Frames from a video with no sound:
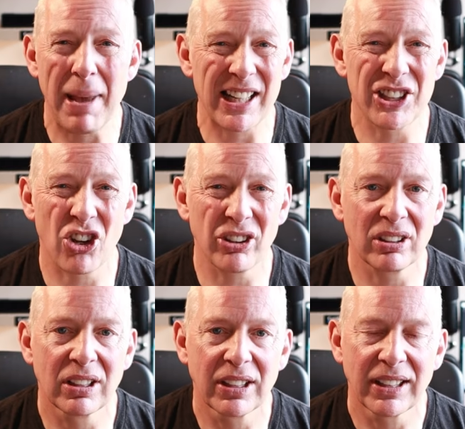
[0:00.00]

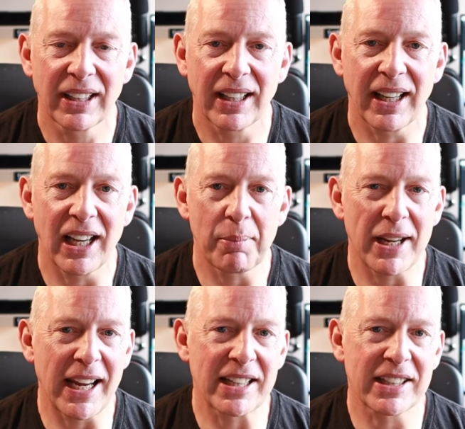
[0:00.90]
Peloton, um,
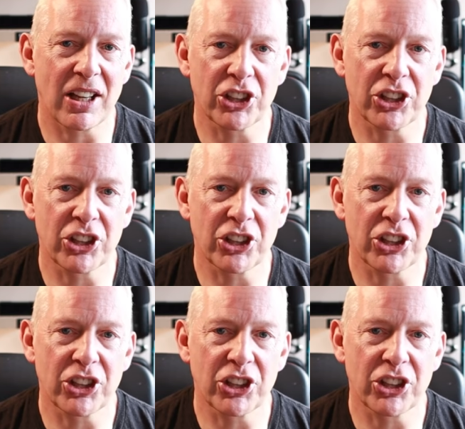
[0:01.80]
it,